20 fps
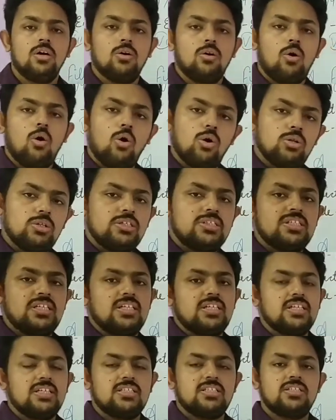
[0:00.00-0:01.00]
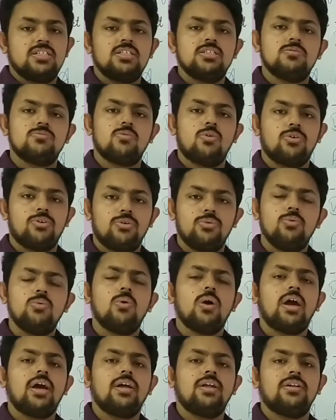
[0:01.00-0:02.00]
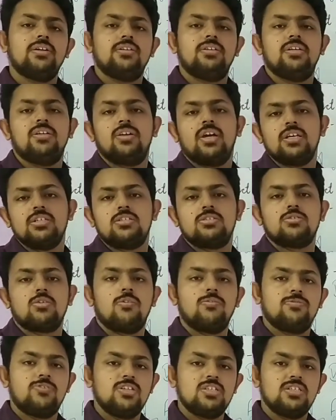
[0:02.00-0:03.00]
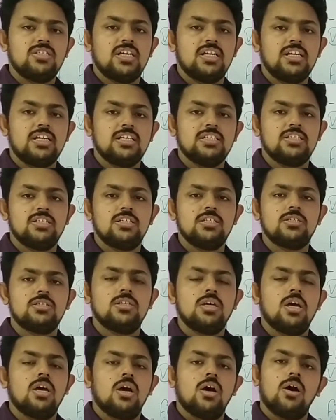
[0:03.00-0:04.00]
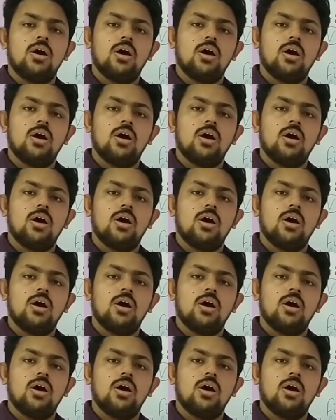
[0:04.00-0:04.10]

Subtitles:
all the sentences for you, and the rest of the sentences